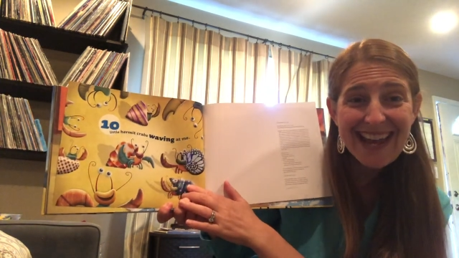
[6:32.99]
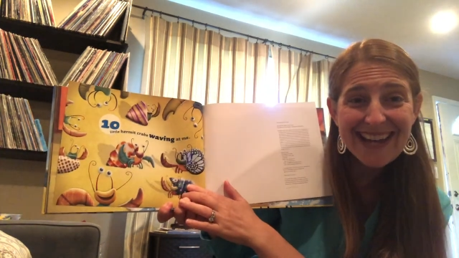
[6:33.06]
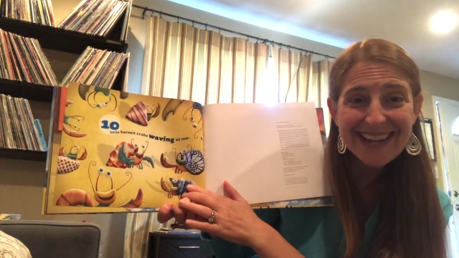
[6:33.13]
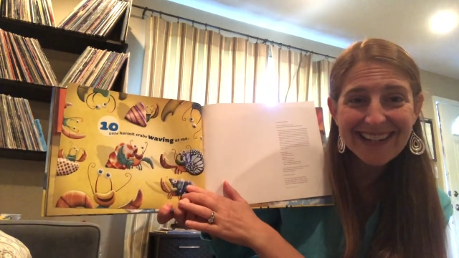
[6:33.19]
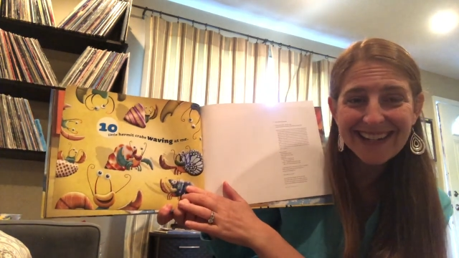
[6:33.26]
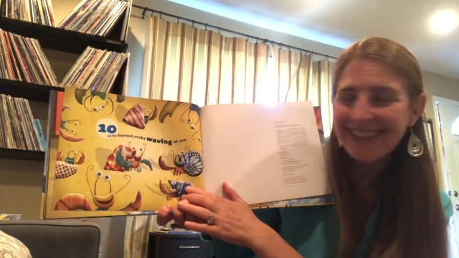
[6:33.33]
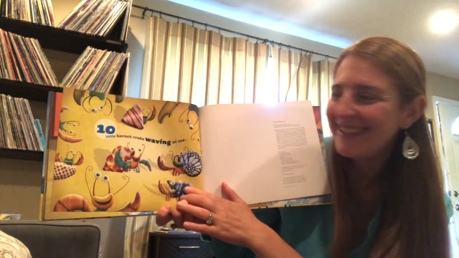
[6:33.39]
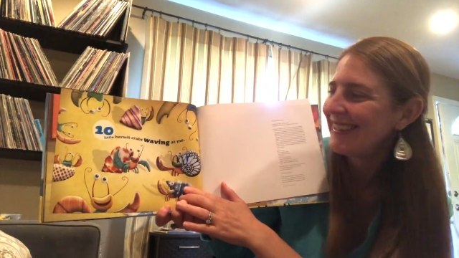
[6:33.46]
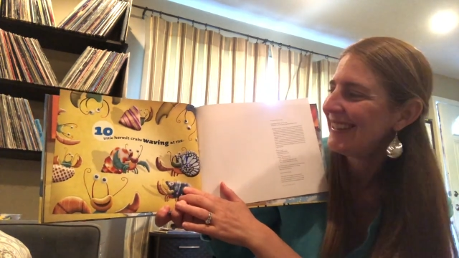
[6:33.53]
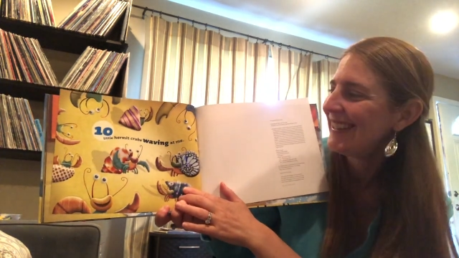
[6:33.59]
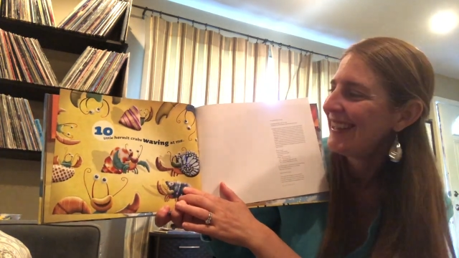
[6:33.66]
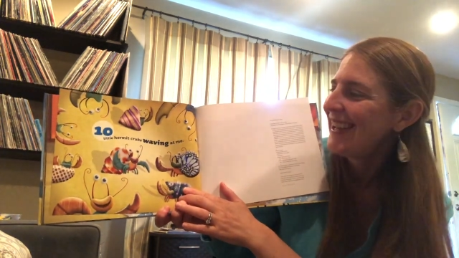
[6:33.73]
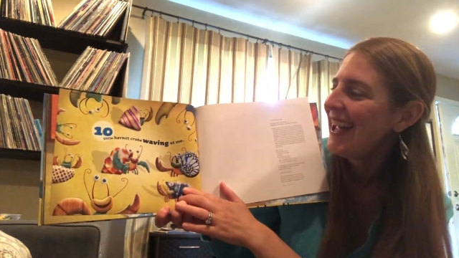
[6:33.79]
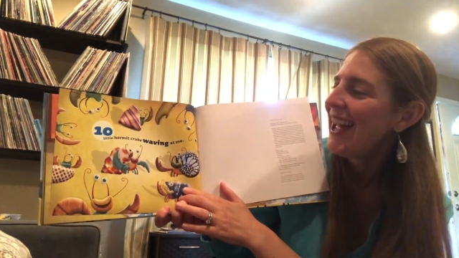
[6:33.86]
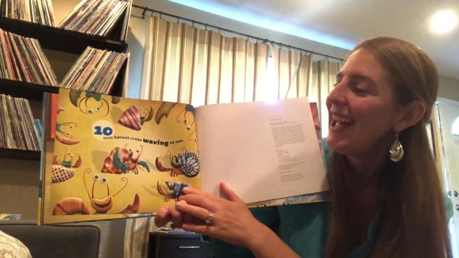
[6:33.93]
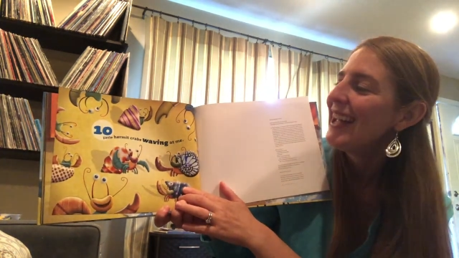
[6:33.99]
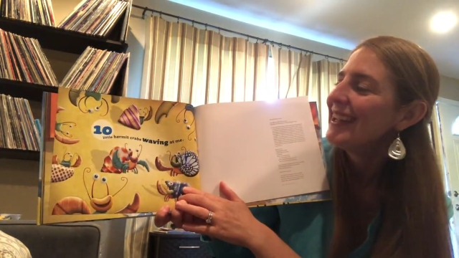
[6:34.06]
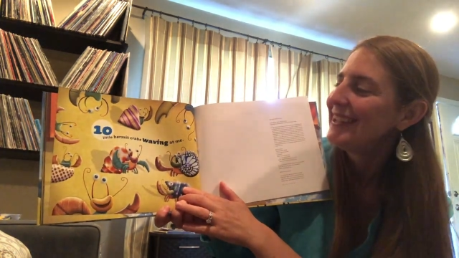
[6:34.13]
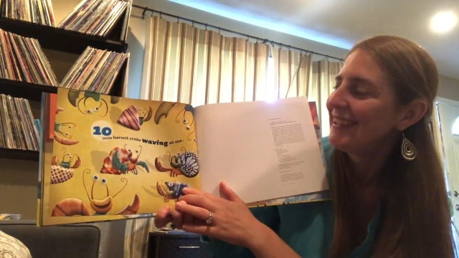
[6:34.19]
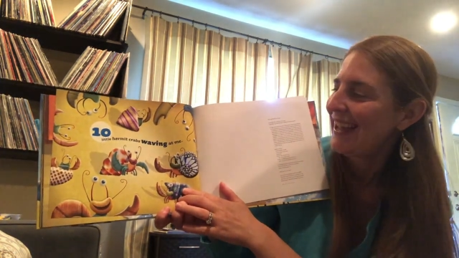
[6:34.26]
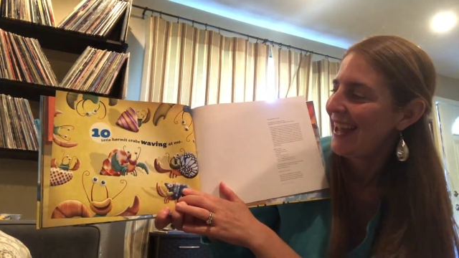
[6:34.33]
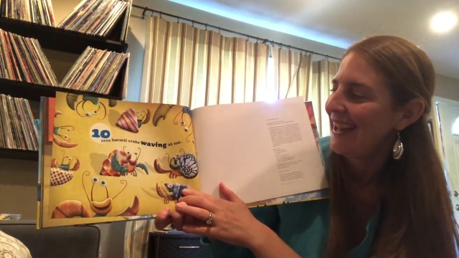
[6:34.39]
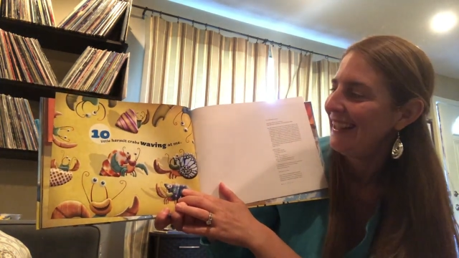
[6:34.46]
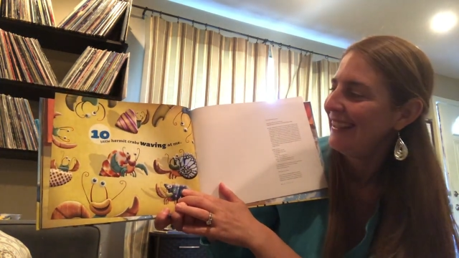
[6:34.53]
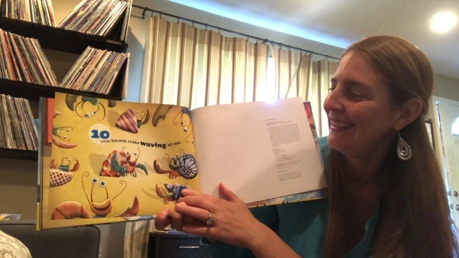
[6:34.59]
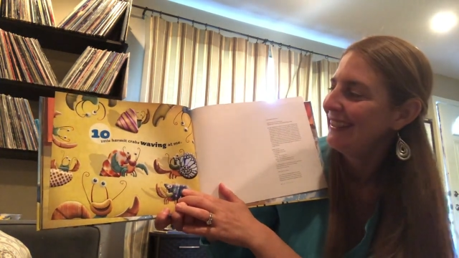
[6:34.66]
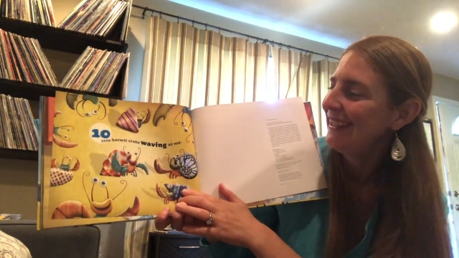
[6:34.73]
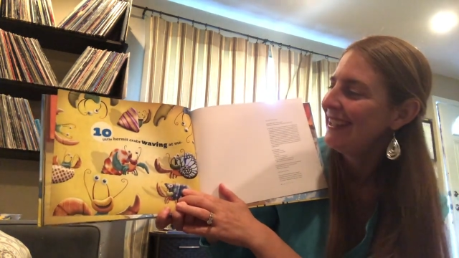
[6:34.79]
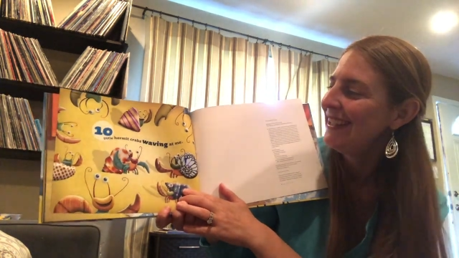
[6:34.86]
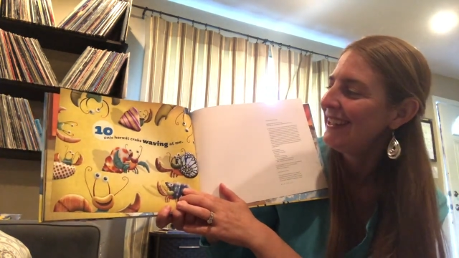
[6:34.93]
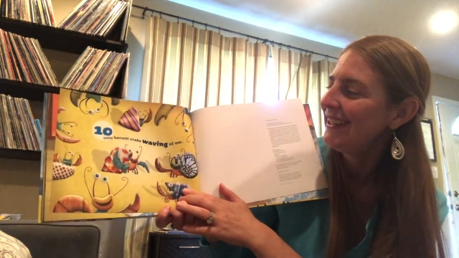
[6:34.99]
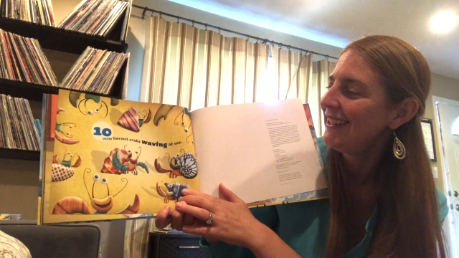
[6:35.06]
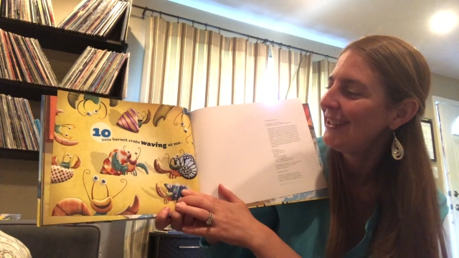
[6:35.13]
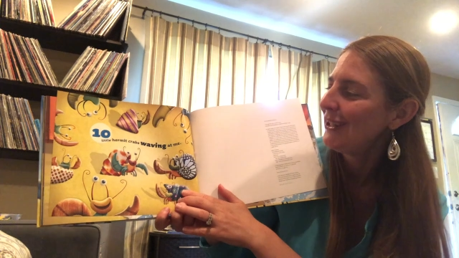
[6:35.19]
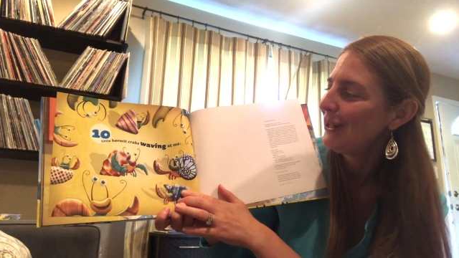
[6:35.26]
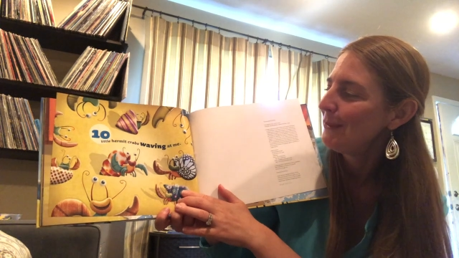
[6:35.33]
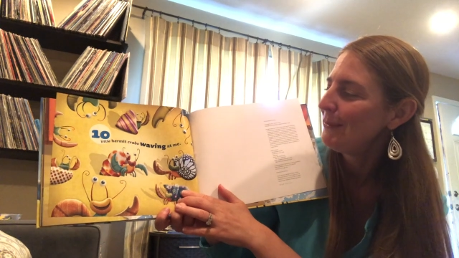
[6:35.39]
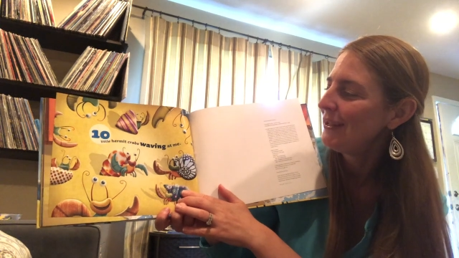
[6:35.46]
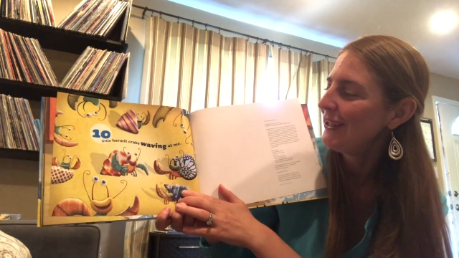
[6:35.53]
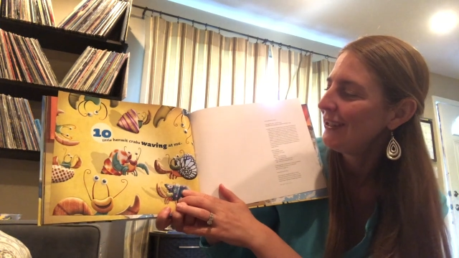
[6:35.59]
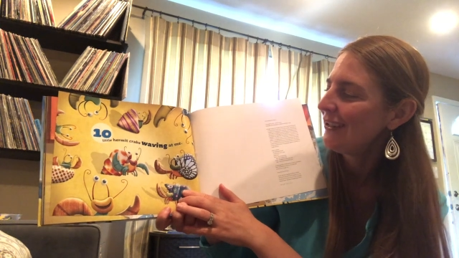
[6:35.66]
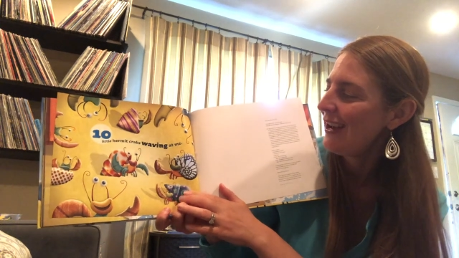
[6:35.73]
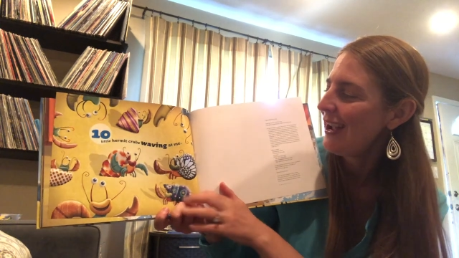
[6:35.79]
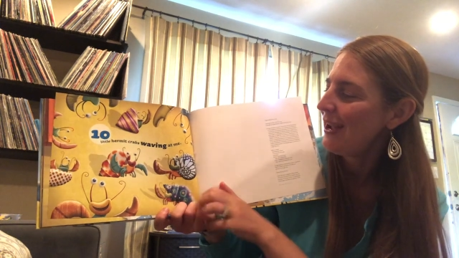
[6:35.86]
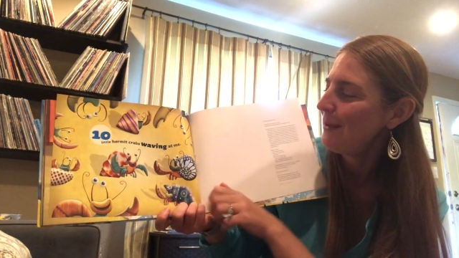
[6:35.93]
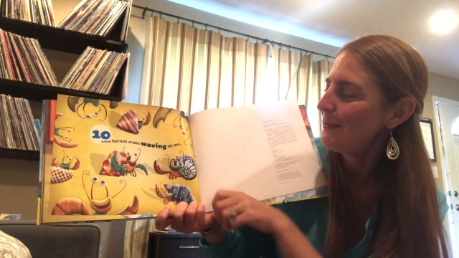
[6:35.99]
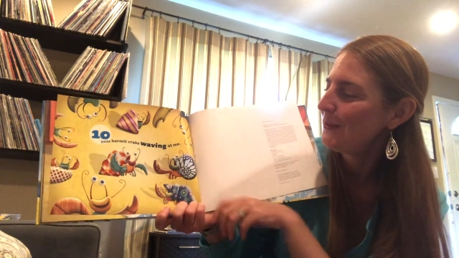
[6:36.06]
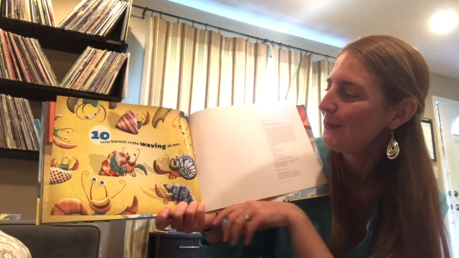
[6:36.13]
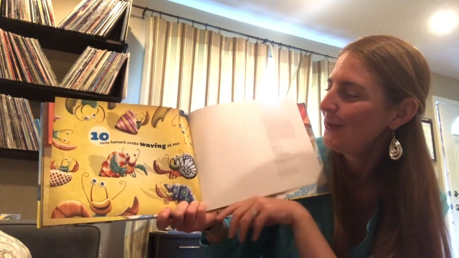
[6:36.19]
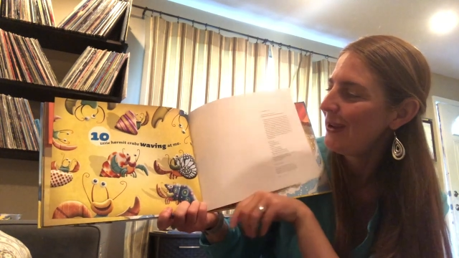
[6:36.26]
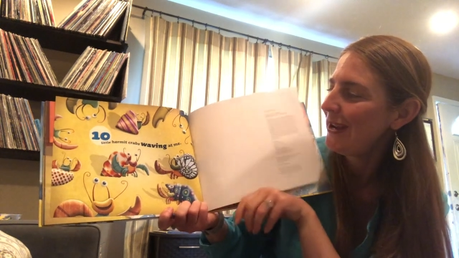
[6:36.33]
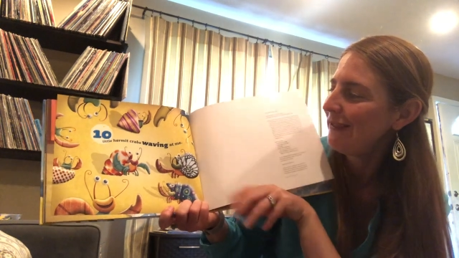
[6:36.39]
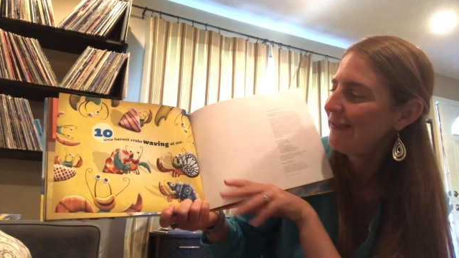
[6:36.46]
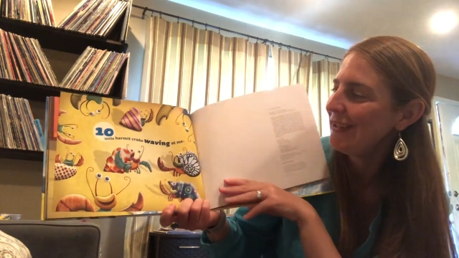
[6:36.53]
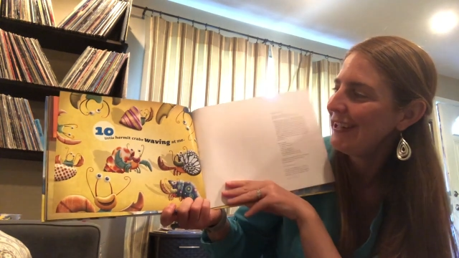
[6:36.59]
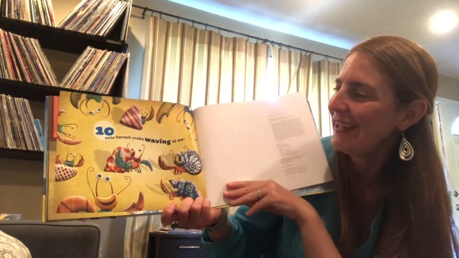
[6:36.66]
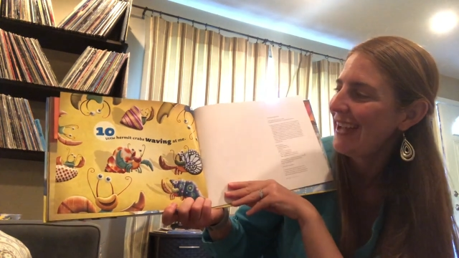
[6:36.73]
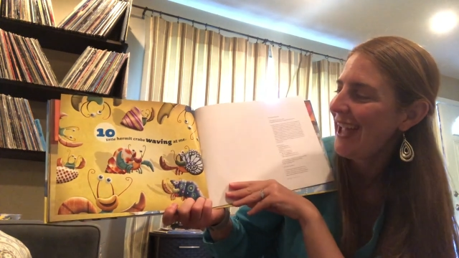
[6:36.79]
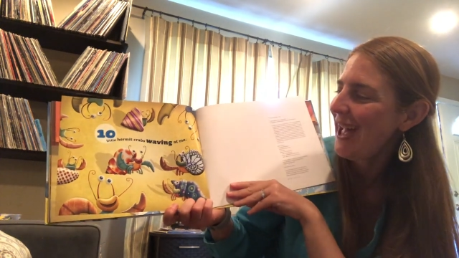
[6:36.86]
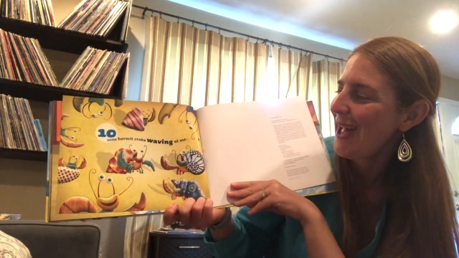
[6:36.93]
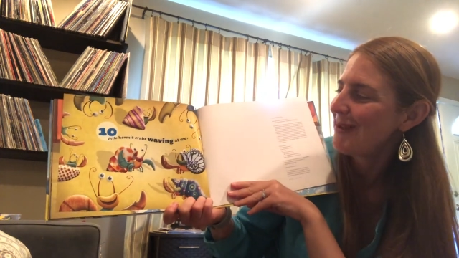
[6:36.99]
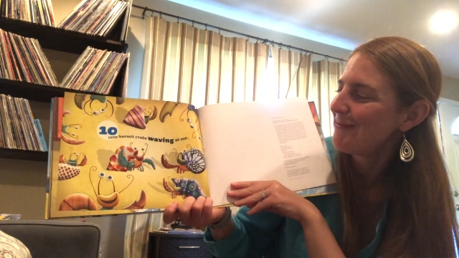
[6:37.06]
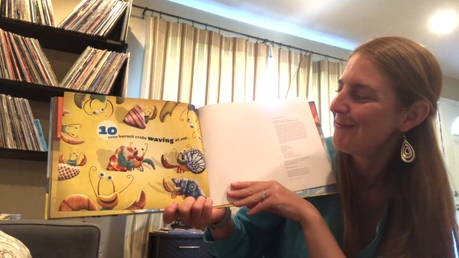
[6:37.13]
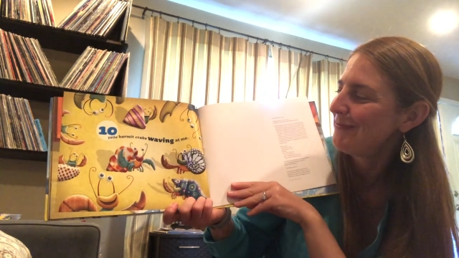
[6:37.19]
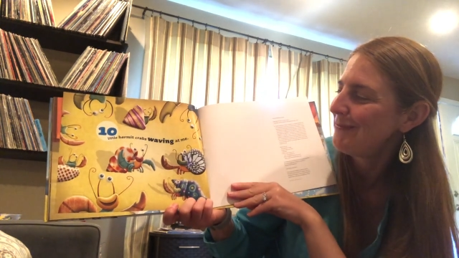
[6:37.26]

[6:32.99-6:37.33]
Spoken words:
10! 10 little hermit crabs waving at